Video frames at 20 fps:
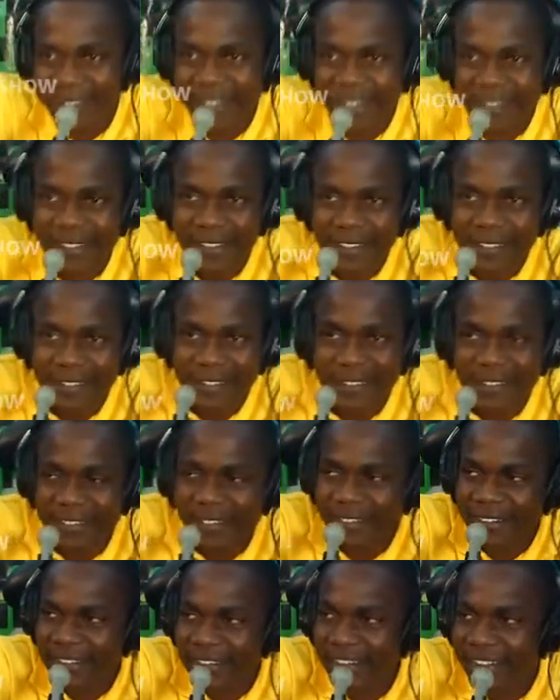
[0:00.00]
we are not racing
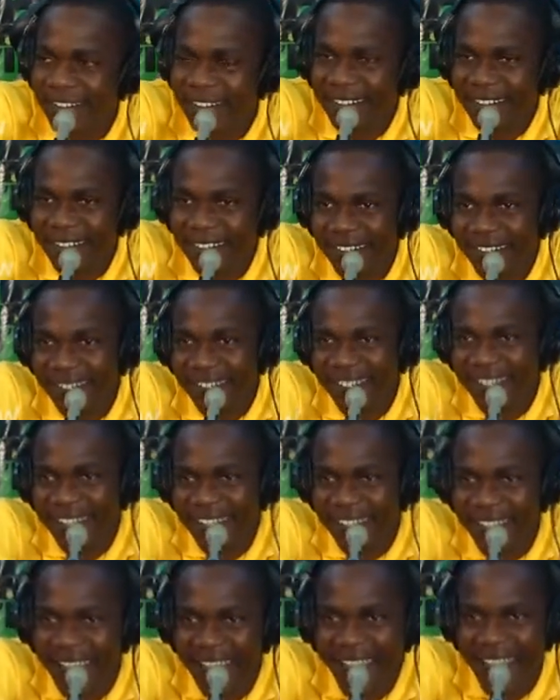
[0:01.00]
today.
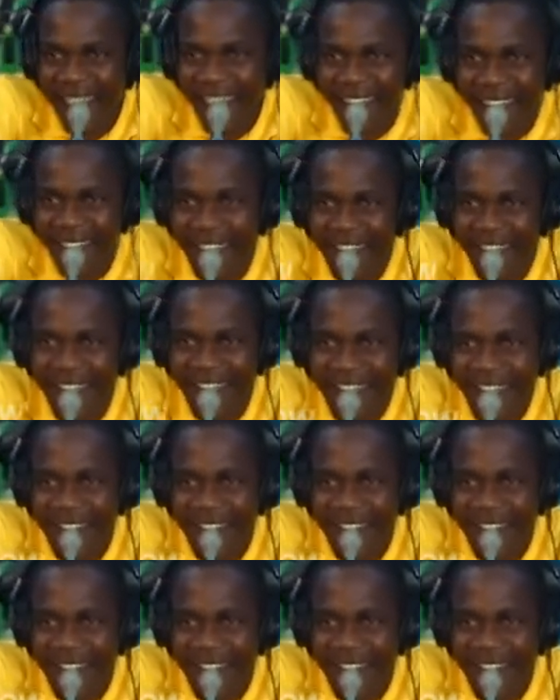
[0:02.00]
We have more time.